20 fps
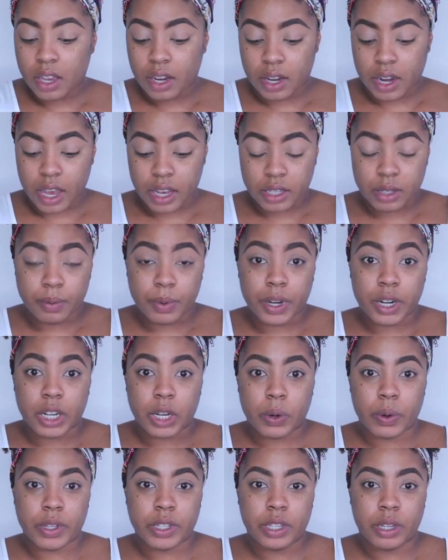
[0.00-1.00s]
Next, we are
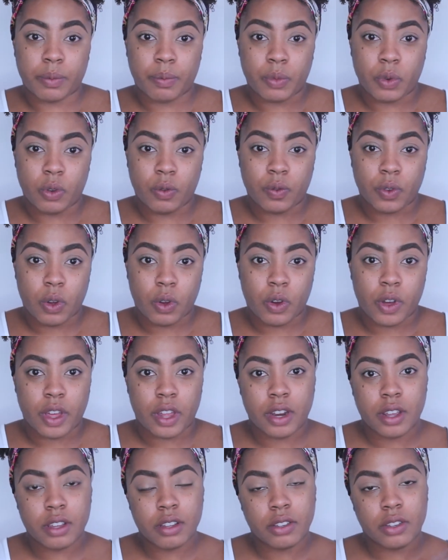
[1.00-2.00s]
going to move
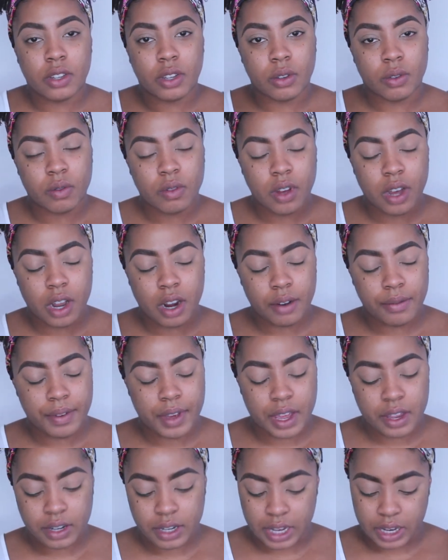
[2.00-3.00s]
on to our
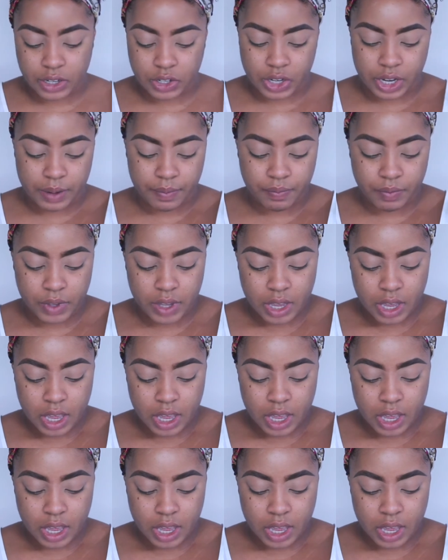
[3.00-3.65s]
foundation.